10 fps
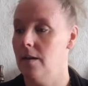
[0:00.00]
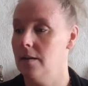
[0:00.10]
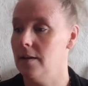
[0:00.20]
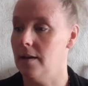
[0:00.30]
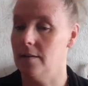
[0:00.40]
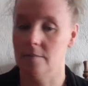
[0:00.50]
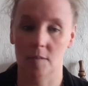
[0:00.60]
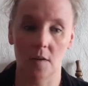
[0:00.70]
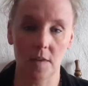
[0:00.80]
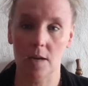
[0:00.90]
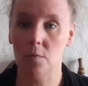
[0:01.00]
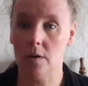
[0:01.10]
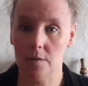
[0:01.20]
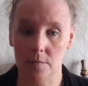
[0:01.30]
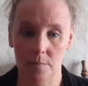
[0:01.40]
Yeah, not that I
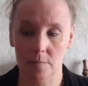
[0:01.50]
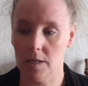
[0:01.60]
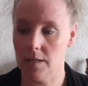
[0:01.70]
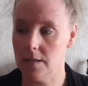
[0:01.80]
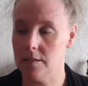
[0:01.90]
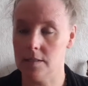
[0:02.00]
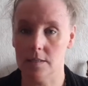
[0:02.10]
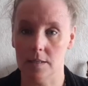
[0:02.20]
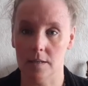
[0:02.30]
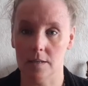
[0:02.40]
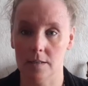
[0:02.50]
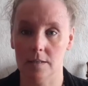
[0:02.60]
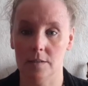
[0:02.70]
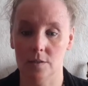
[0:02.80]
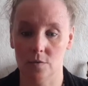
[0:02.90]
want my kids to
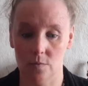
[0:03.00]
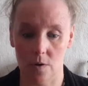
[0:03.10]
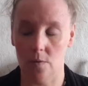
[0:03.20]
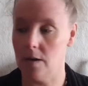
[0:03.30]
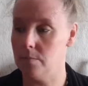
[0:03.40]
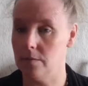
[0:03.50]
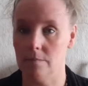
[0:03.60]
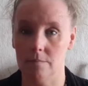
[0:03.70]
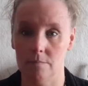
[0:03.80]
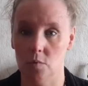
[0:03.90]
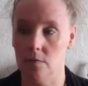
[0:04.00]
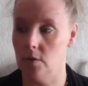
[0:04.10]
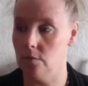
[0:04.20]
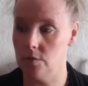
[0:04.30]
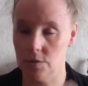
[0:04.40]
grow up and move
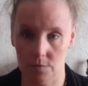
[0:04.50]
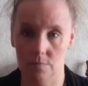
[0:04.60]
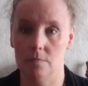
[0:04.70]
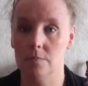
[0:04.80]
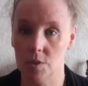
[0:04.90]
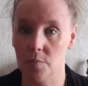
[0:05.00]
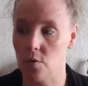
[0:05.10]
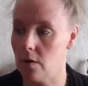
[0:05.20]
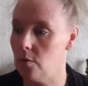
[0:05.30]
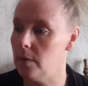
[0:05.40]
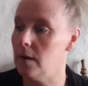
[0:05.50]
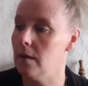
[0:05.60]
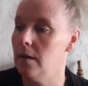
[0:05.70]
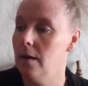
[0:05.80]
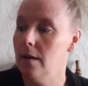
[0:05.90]
out tomorrow, but
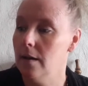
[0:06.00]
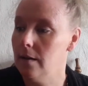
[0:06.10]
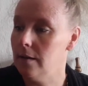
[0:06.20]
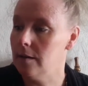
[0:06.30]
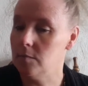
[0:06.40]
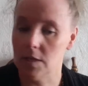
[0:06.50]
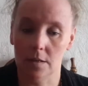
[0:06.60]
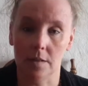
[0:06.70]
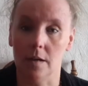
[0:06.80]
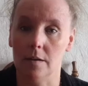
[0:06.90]
I'm telling you,